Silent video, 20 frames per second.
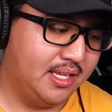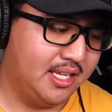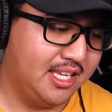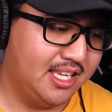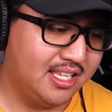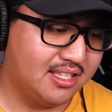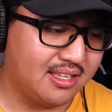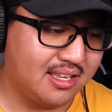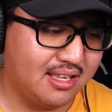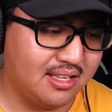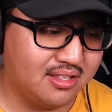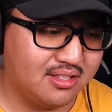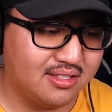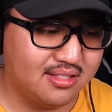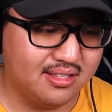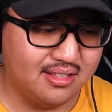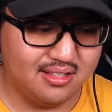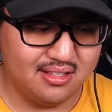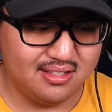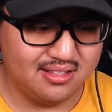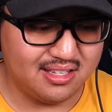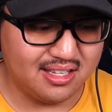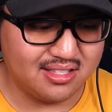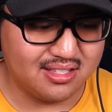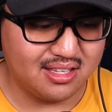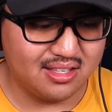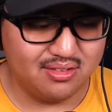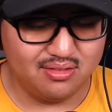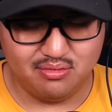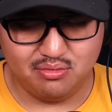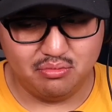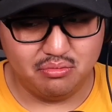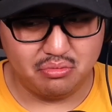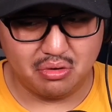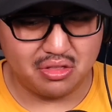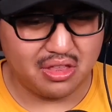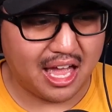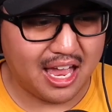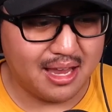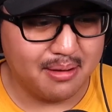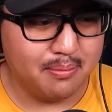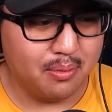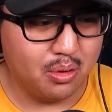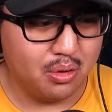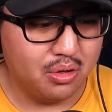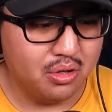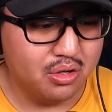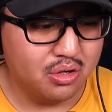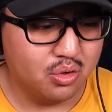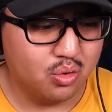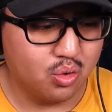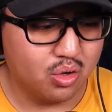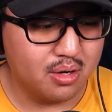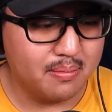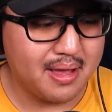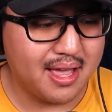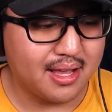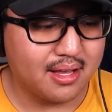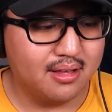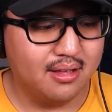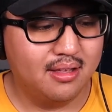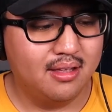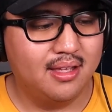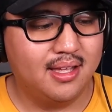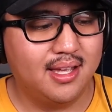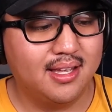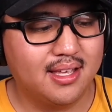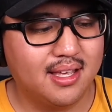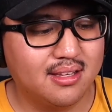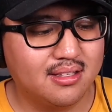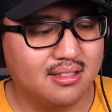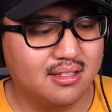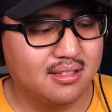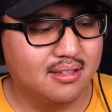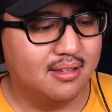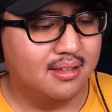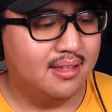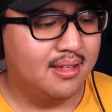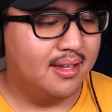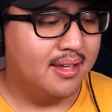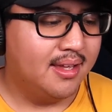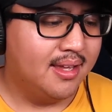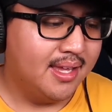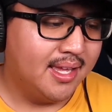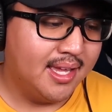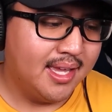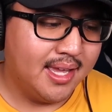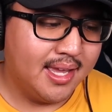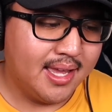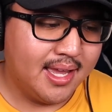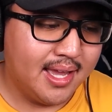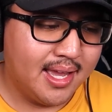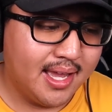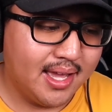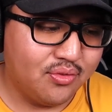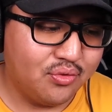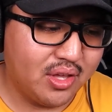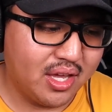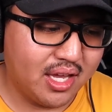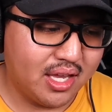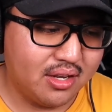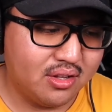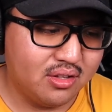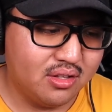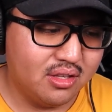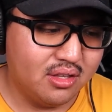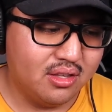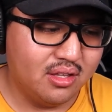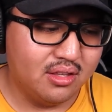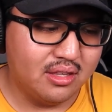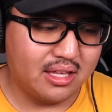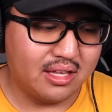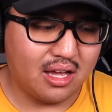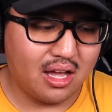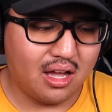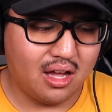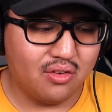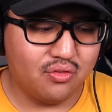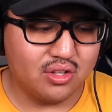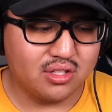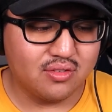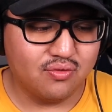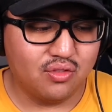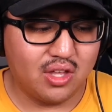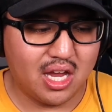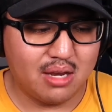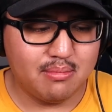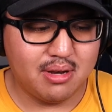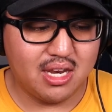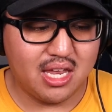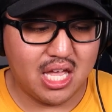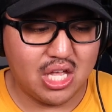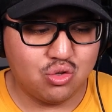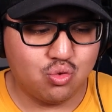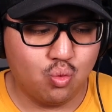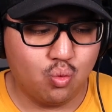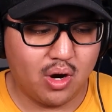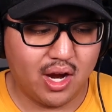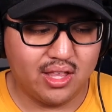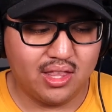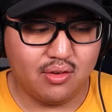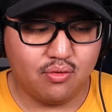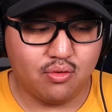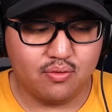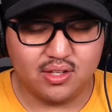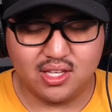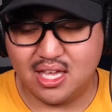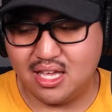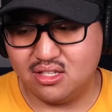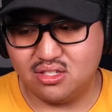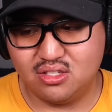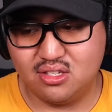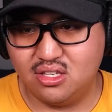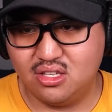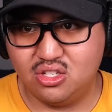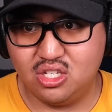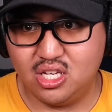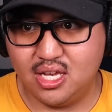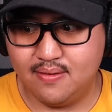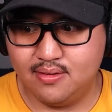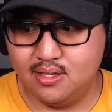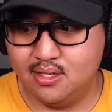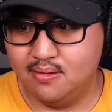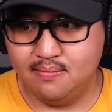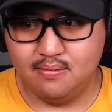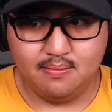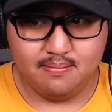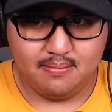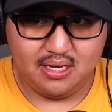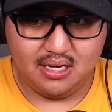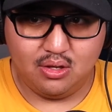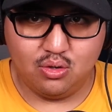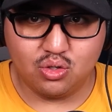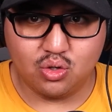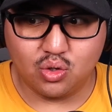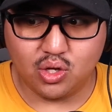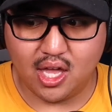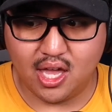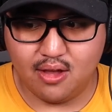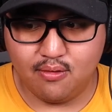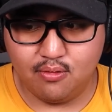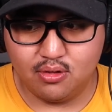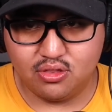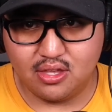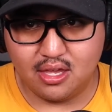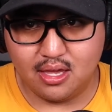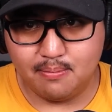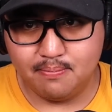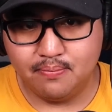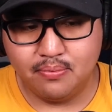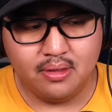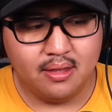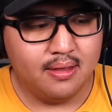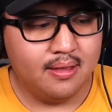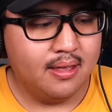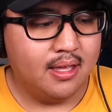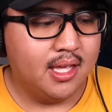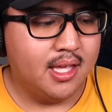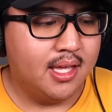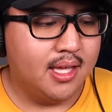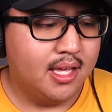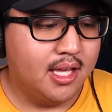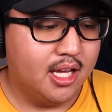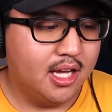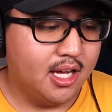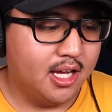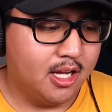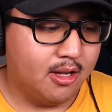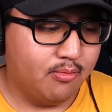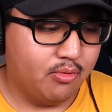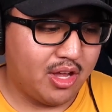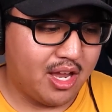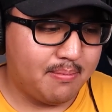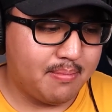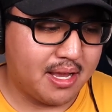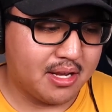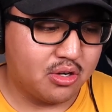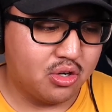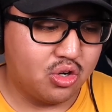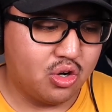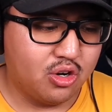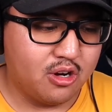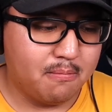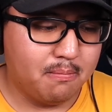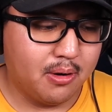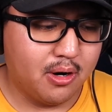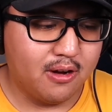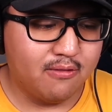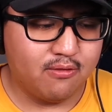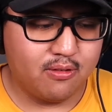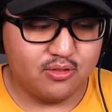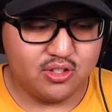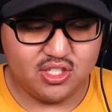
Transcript: he's a decent, reliable quarterback, I guess. And then They got offensive lineman Andrew Wiley from the Kansas City Chiefs. I mean, he was okay with them. Linebacker Cody Barton from